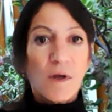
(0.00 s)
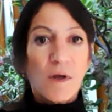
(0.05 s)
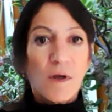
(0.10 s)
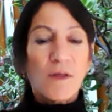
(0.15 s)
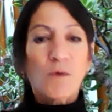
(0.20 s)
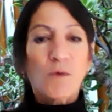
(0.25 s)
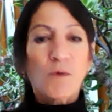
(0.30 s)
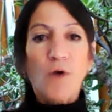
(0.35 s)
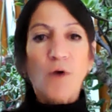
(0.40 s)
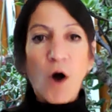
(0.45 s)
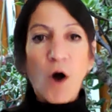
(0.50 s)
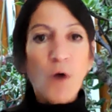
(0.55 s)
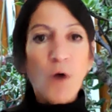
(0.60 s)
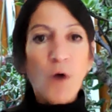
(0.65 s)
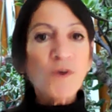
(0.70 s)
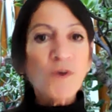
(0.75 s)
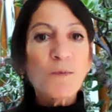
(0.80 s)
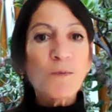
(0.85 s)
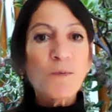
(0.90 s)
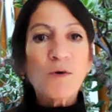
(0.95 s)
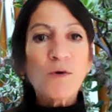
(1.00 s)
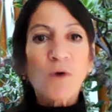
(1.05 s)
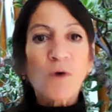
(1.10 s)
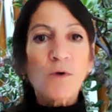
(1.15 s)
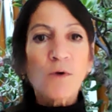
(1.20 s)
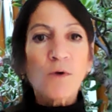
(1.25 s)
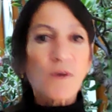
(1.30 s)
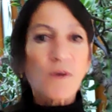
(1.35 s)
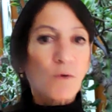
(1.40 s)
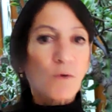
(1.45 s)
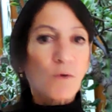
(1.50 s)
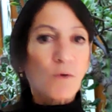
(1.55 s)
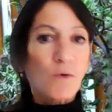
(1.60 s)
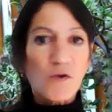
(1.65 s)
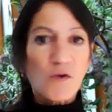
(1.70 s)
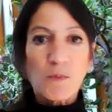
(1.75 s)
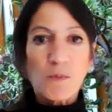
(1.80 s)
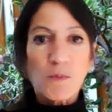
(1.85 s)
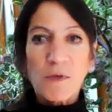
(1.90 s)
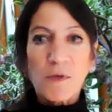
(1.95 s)
There will always be growth. There will
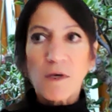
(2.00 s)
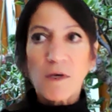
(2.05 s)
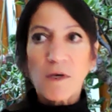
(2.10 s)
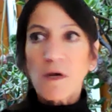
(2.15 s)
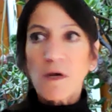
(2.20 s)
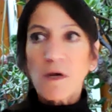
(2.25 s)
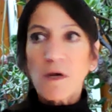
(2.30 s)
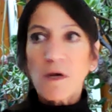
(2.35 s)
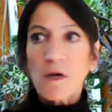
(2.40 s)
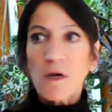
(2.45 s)
always be